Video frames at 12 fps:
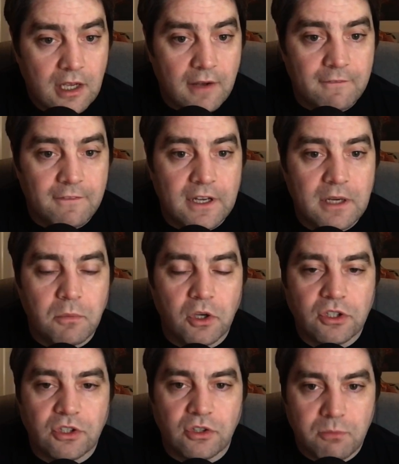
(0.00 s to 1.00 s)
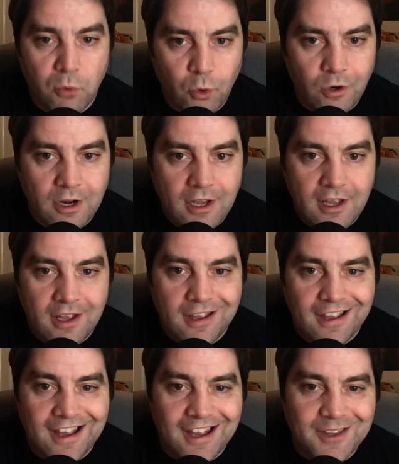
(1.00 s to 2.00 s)
I'm very much, there's more
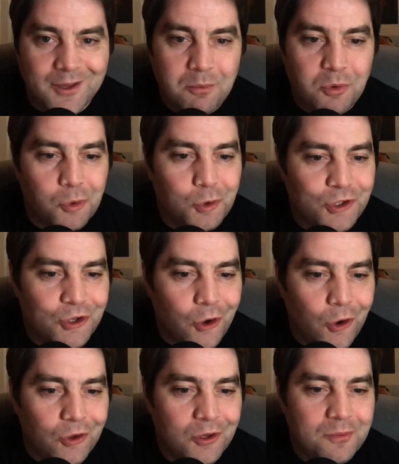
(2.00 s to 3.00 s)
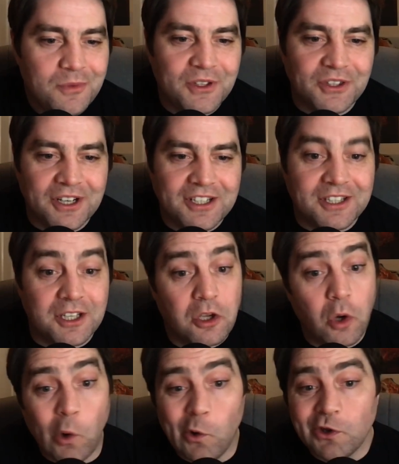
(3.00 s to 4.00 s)
in the pros column than there is in the
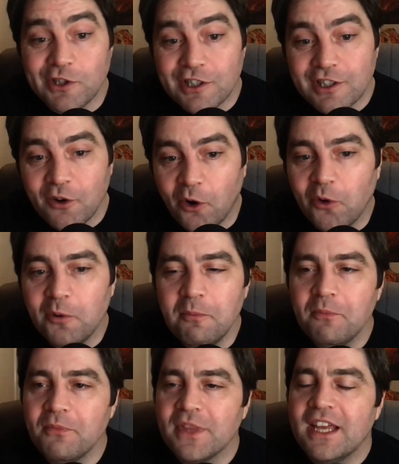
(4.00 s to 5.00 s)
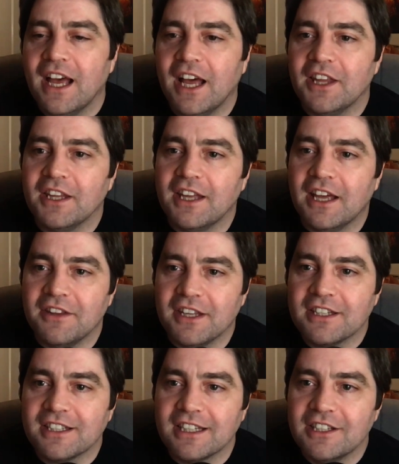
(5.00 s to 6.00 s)
cons column at
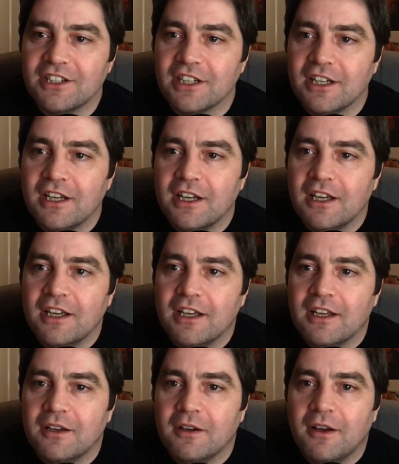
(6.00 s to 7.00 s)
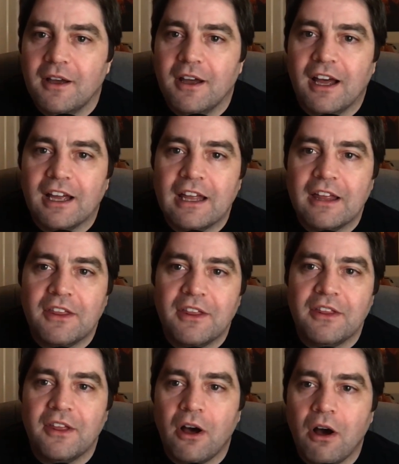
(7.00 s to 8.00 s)
this stage.
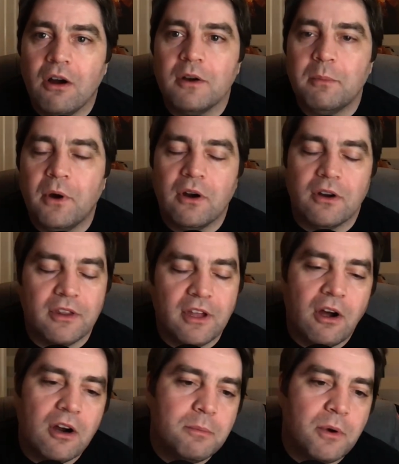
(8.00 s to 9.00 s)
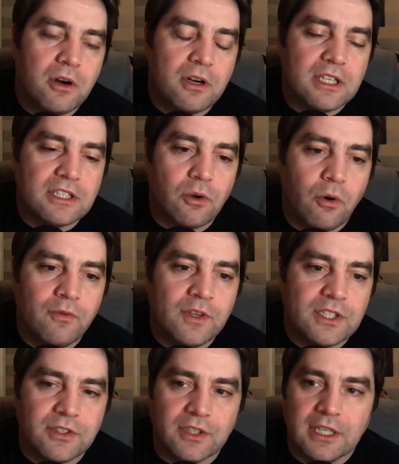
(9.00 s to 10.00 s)
The hard part is
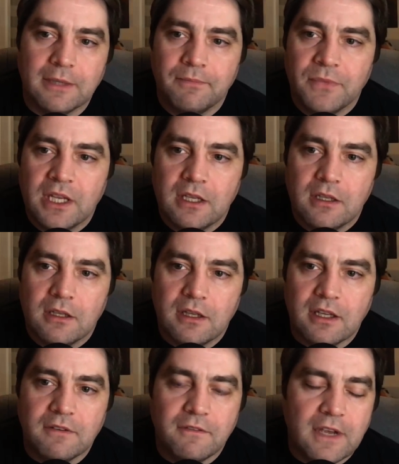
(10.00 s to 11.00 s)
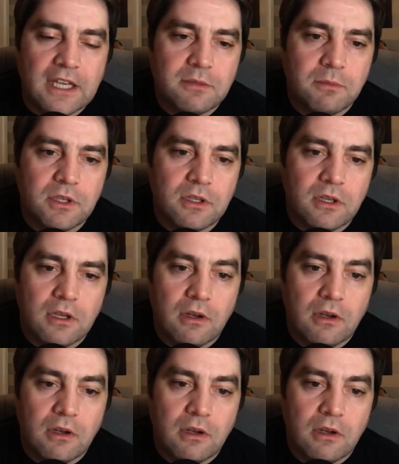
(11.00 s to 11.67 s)
obviously the investment,